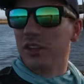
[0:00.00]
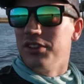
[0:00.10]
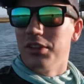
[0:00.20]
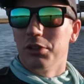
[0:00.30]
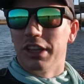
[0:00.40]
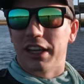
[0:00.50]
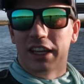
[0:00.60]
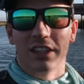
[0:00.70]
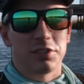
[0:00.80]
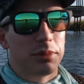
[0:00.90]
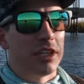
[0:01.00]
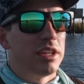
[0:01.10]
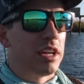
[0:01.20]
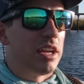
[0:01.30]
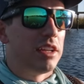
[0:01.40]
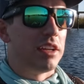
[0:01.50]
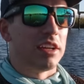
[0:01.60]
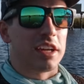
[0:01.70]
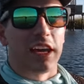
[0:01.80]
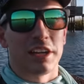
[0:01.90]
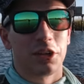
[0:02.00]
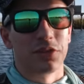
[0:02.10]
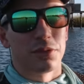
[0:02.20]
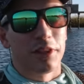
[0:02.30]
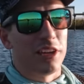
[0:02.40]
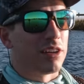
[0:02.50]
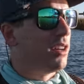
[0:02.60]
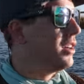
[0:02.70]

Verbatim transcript: see what that gets me, and uh, kind of go from there.